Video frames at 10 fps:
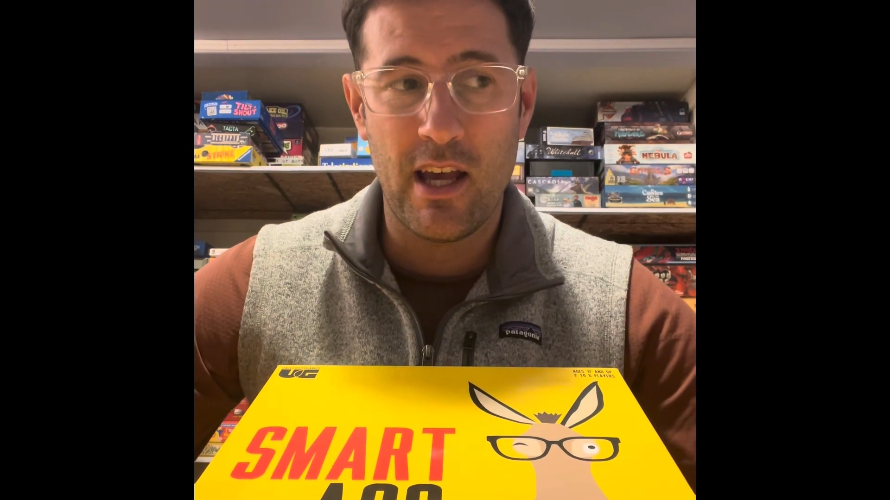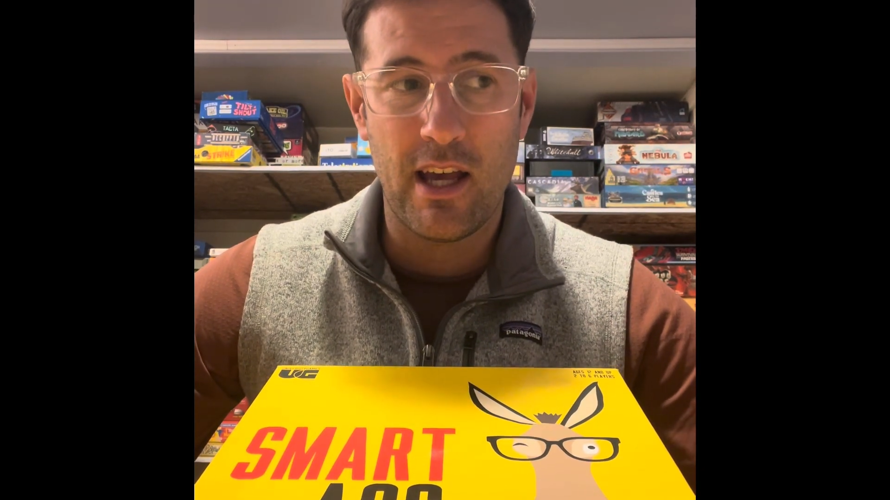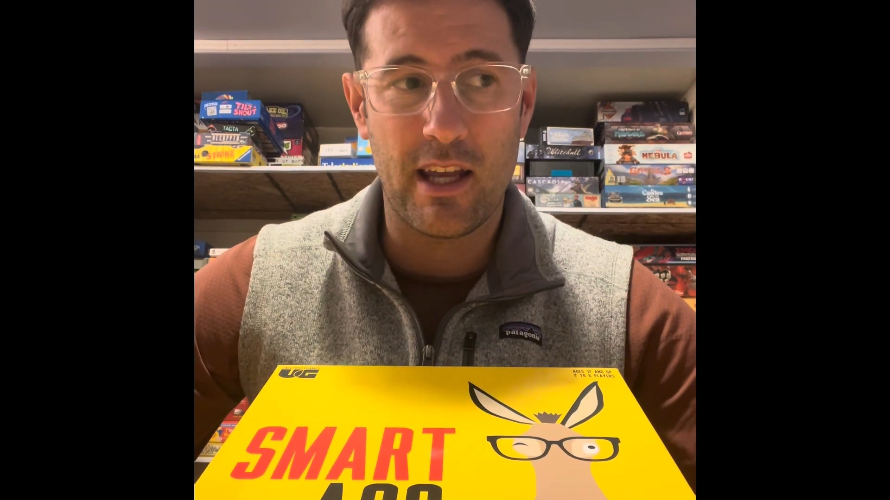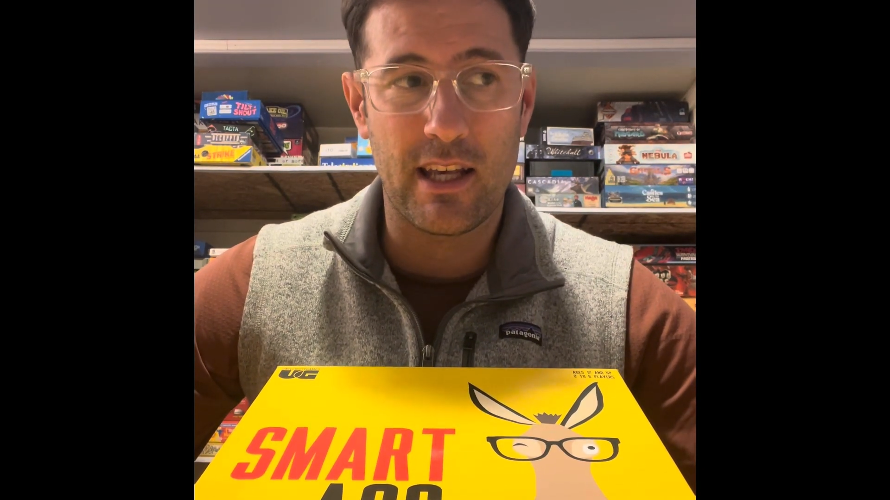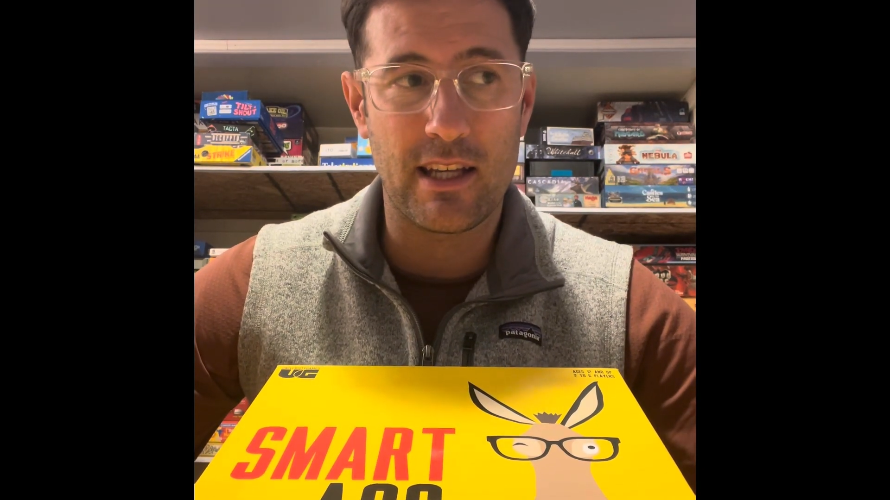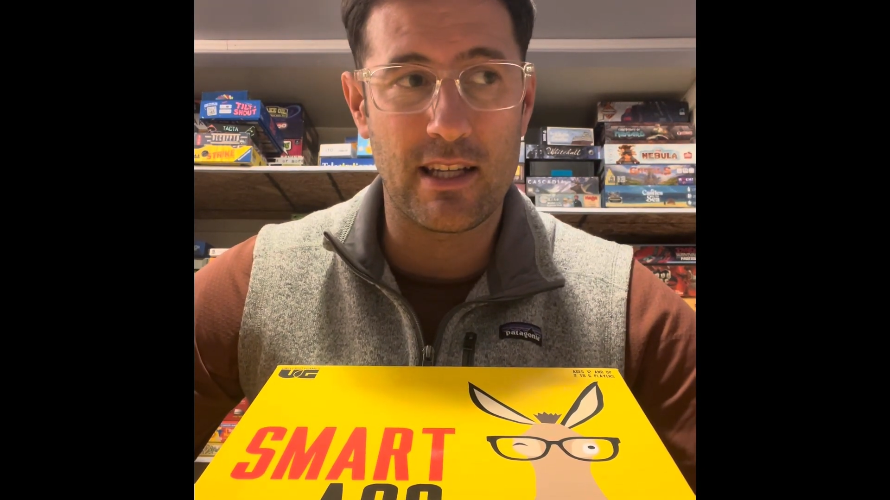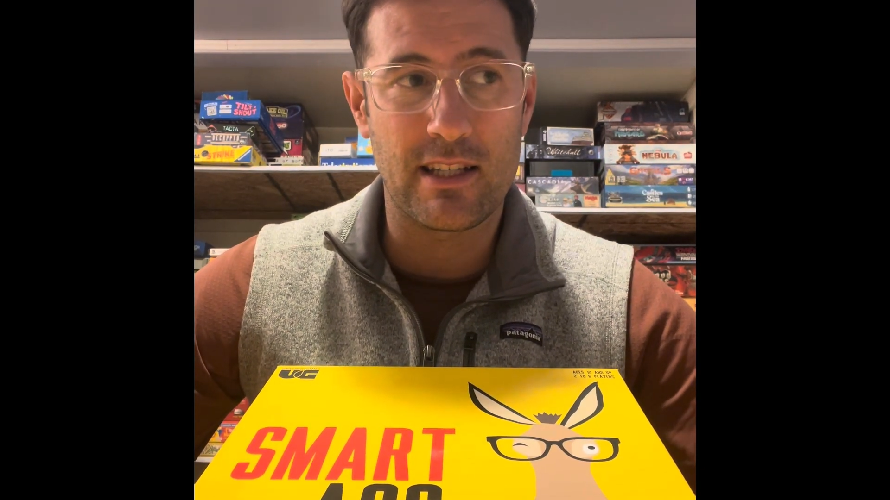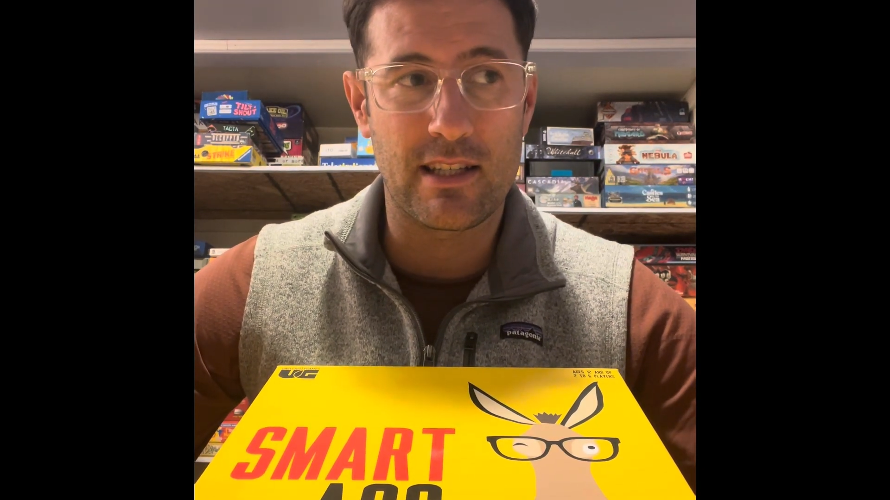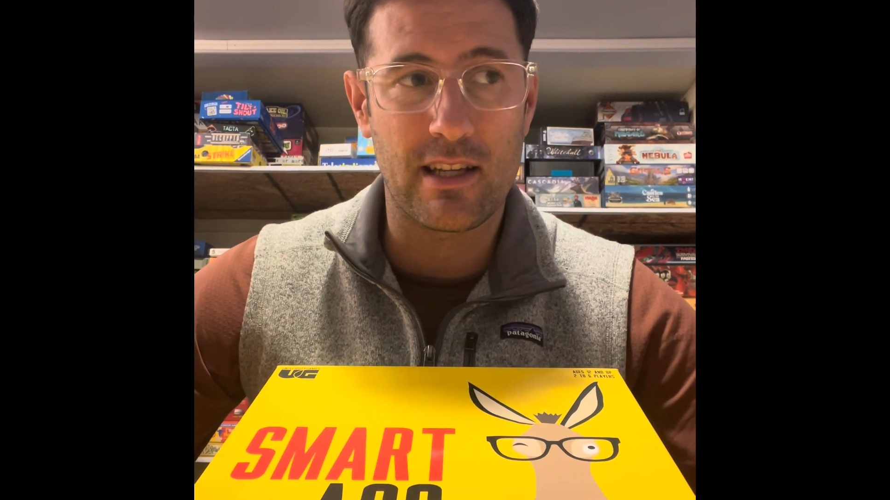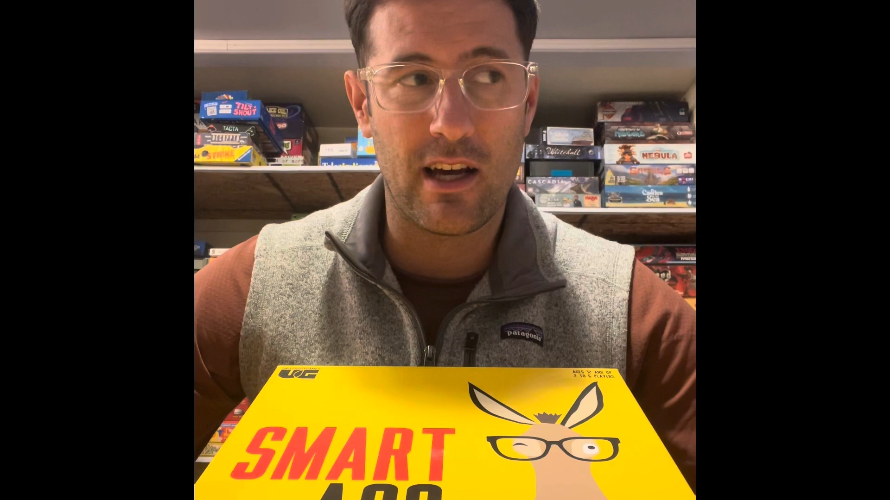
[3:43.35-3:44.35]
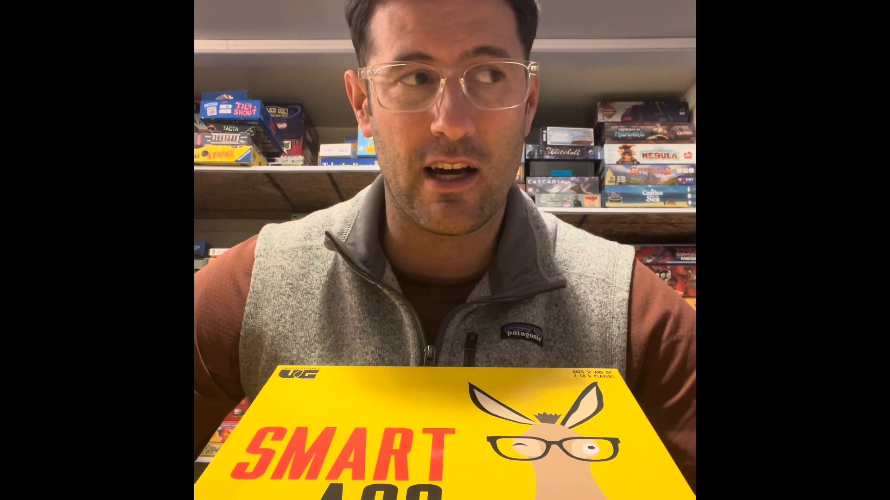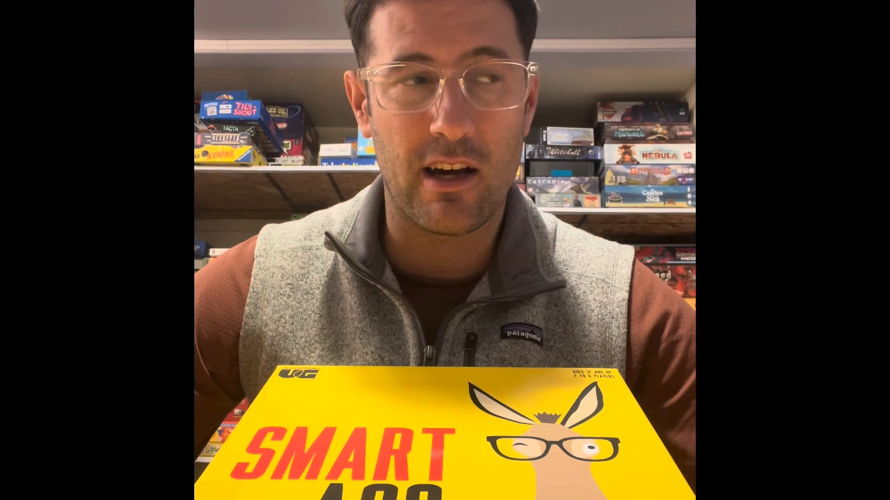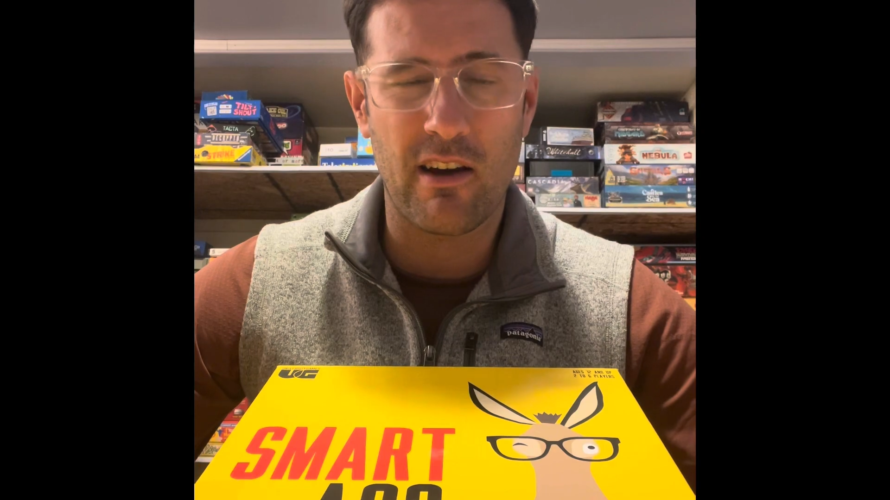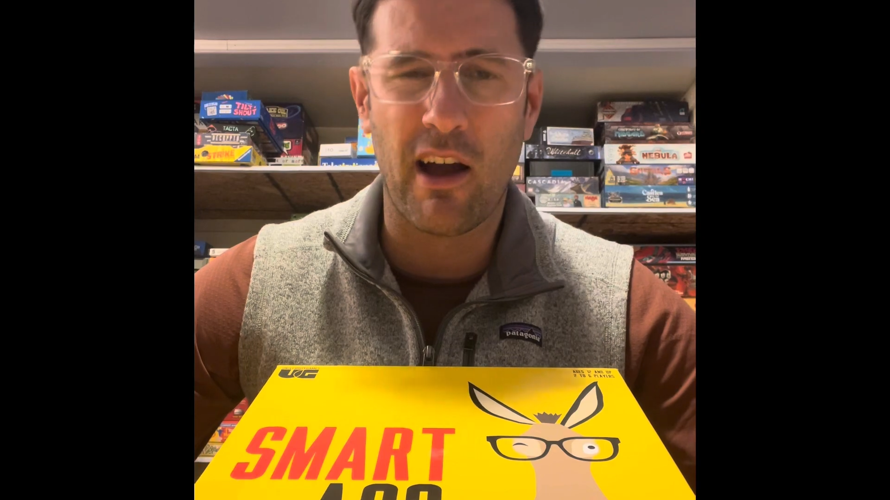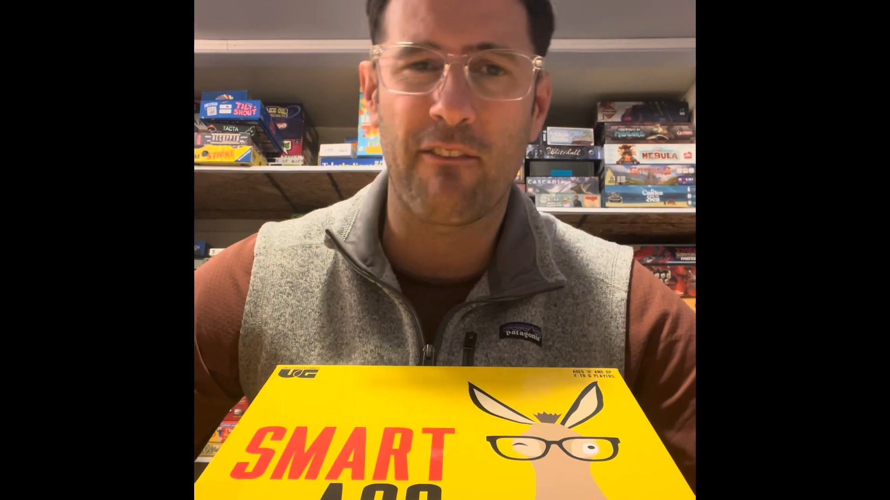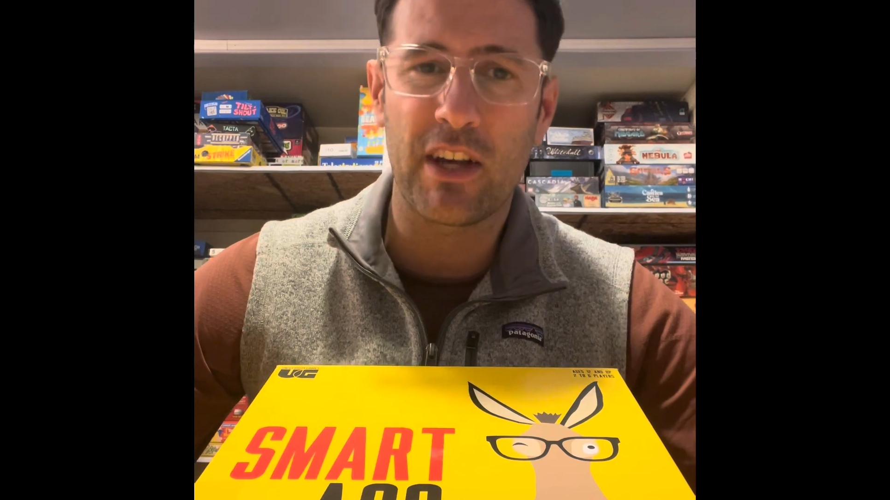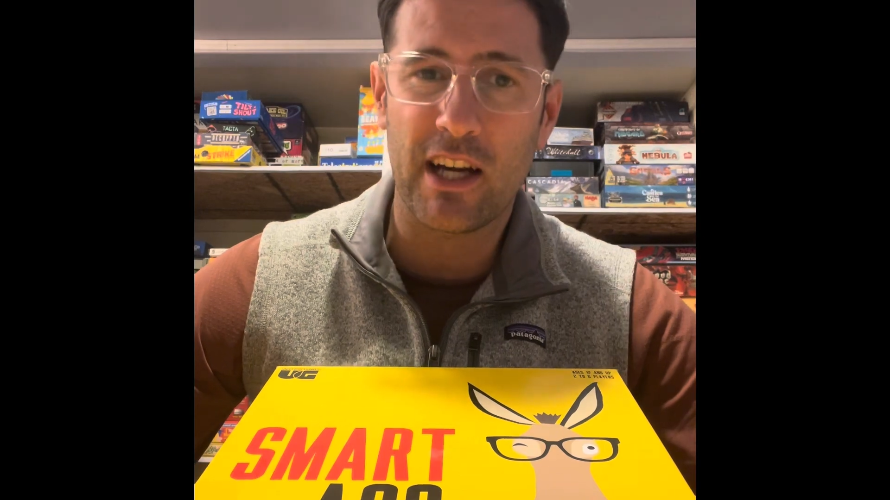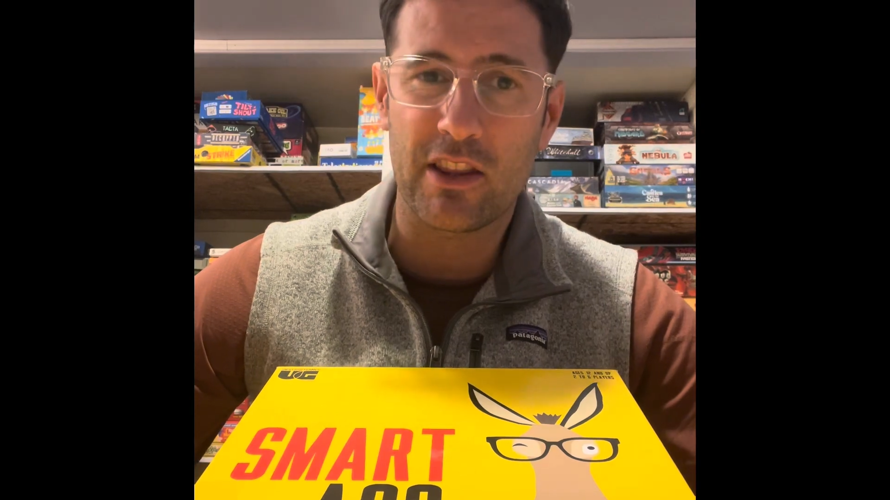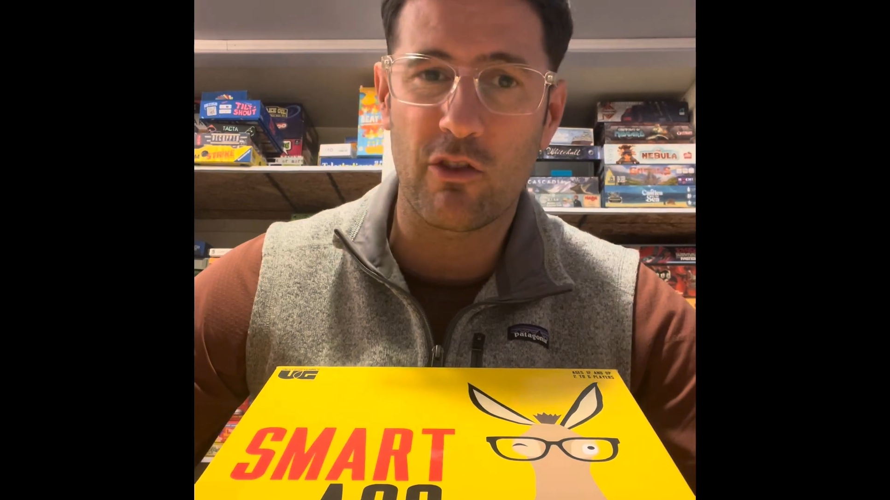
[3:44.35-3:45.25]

It is, I feel like,